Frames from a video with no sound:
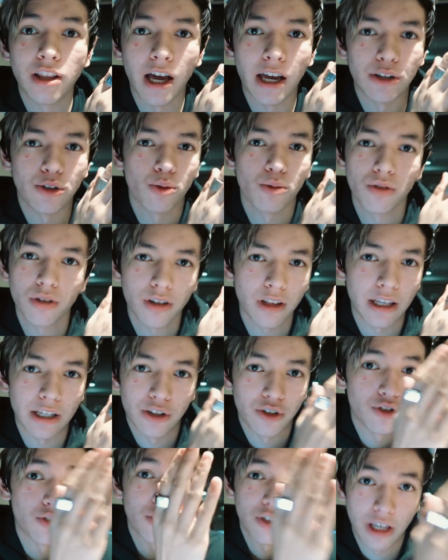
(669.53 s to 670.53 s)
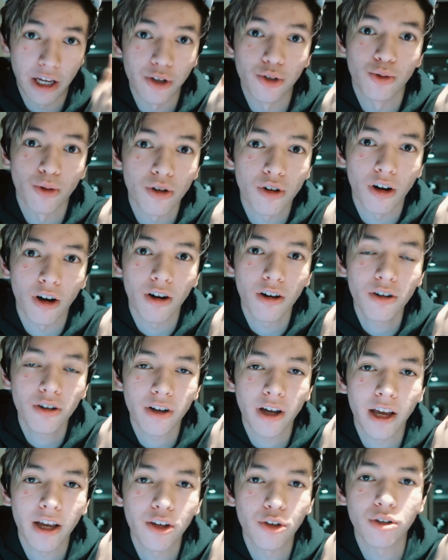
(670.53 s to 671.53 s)
I don't like schedule a call,
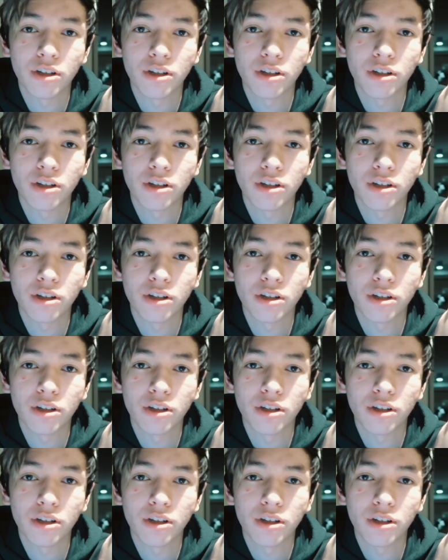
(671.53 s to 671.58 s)
okay?